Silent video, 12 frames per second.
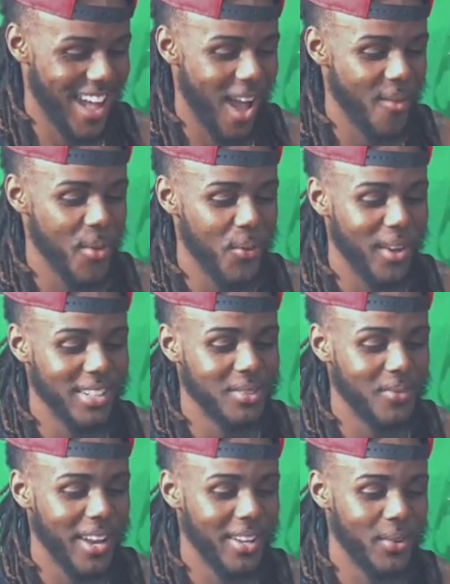I've been watching
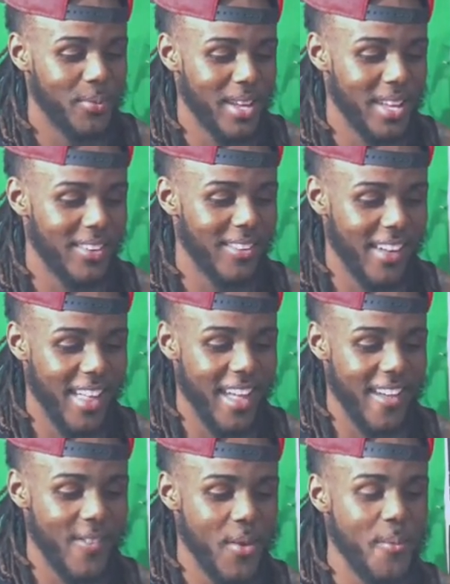my little bait.
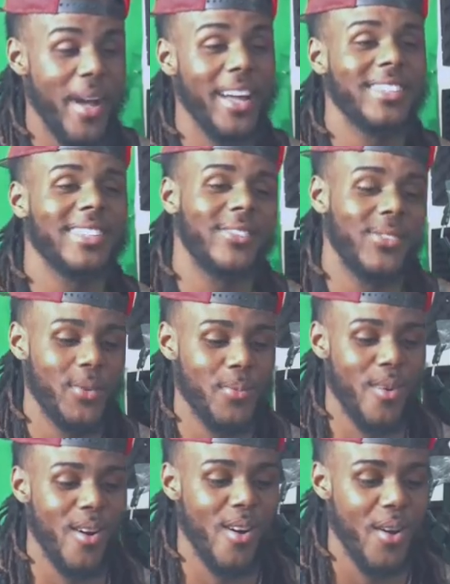Okay, we back to the
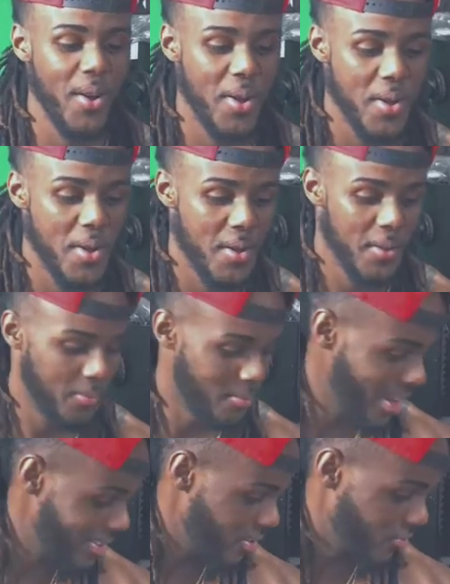football.
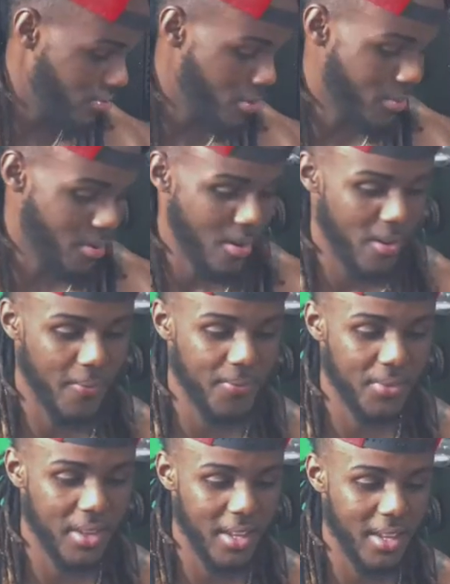That's in football.
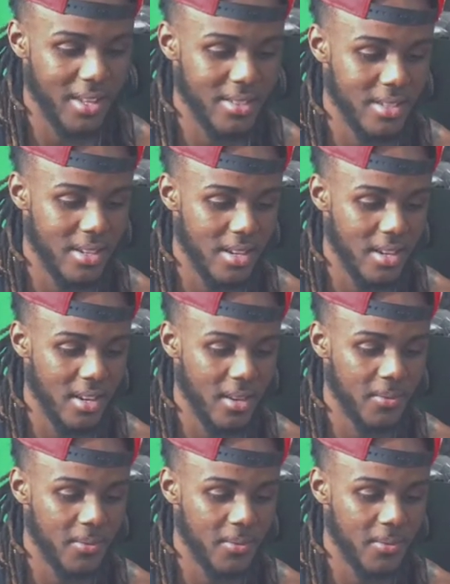It gets good.